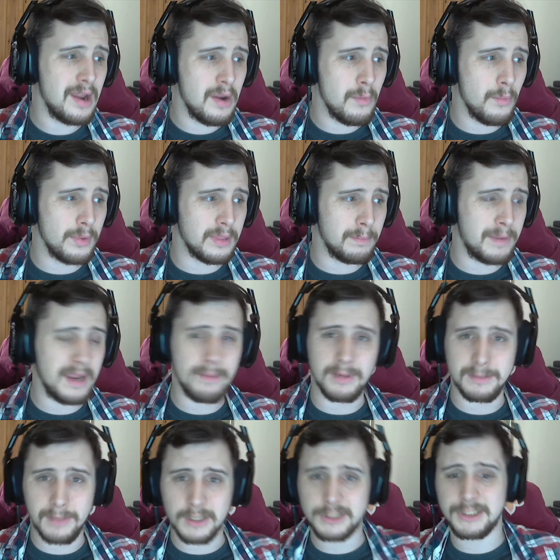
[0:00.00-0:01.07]
with the people
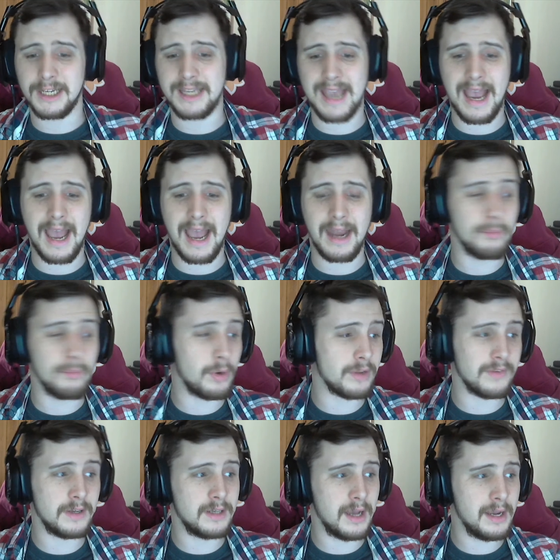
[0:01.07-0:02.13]
as much as I can. And what have
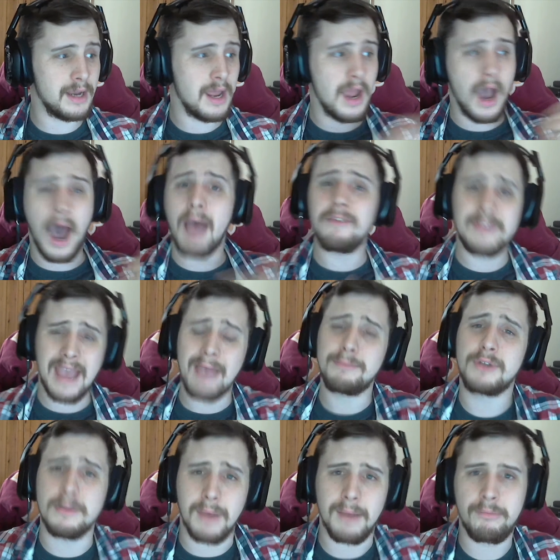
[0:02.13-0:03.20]
I done? I've kept
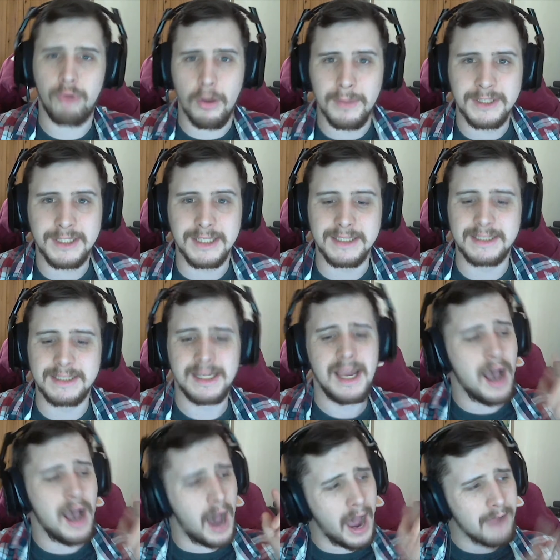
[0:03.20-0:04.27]
to my promises.
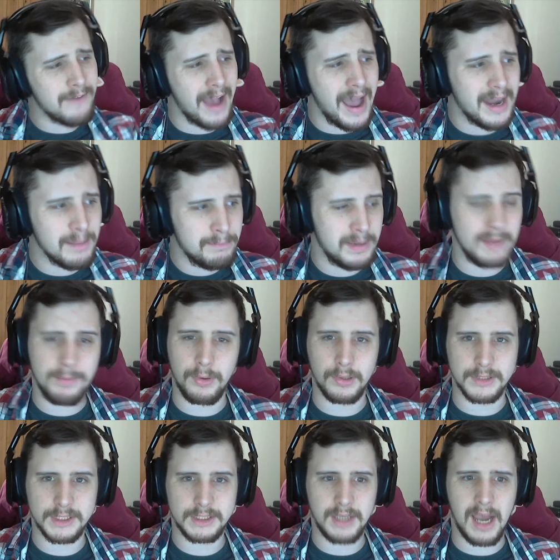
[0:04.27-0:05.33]
I've added people on
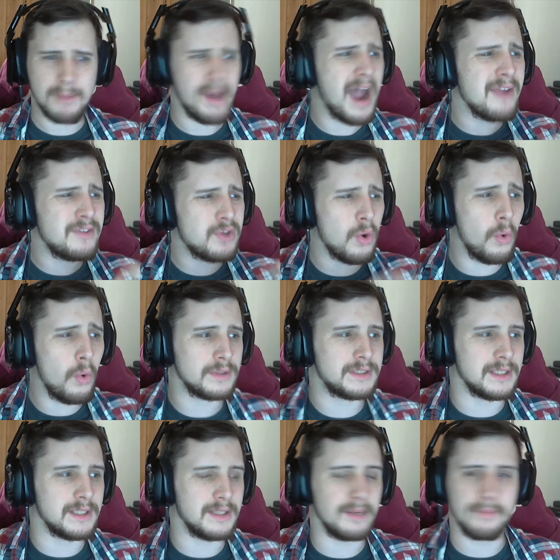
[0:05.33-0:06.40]
Skype. I've talked
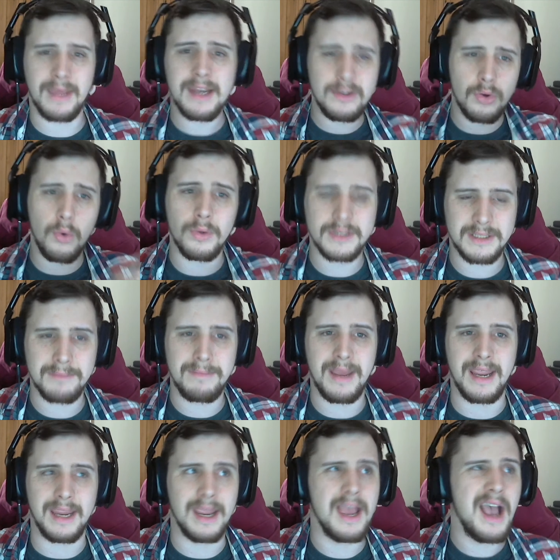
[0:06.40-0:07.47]
to them. They talk to
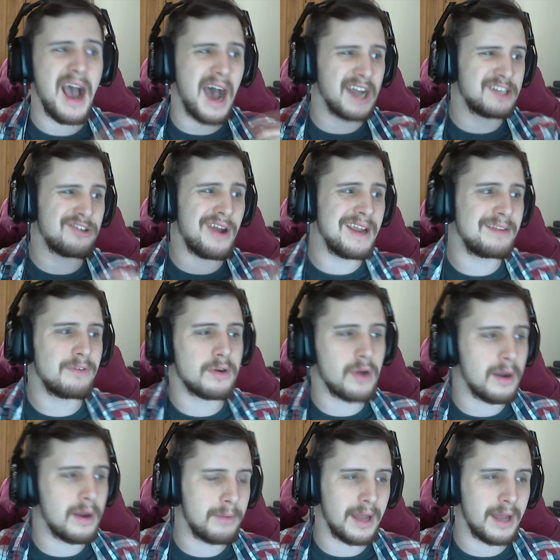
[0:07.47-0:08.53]
me. I try and
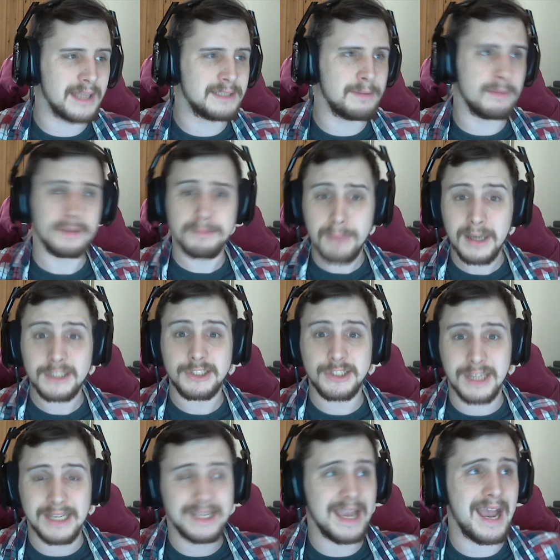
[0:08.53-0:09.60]
reply to people as much as
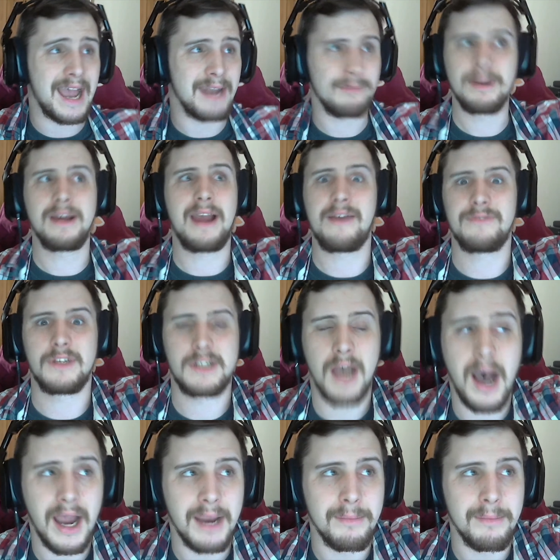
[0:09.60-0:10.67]
I can when I have the
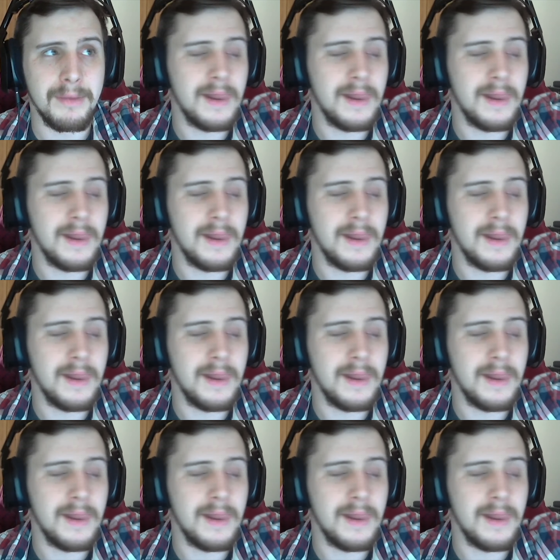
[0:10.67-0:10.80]
time.